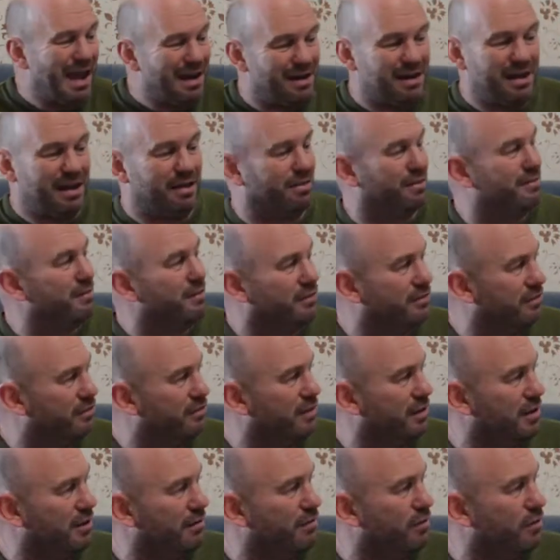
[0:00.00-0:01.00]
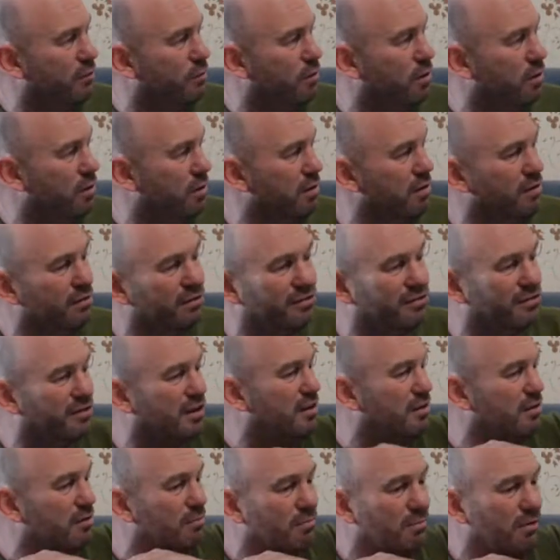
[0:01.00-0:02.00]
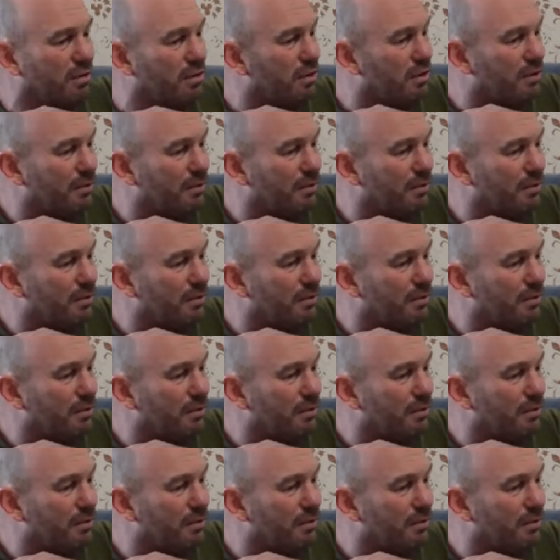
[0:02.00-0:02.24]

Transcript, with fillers: any ethnicity if you want and send them